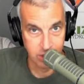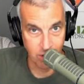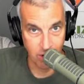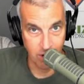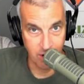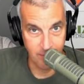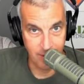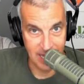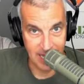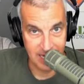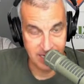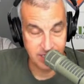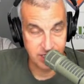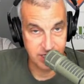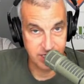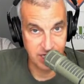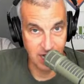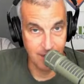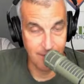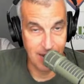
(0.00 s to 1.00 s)
Go to bed
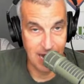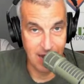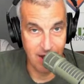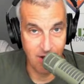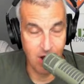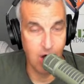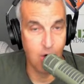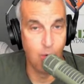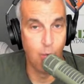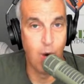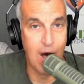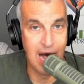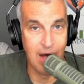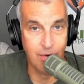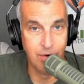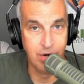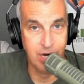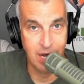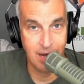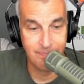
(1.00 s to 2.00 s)
somehow, all
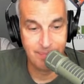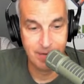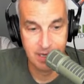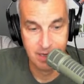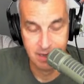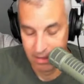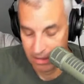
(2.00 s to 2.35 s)
wound up.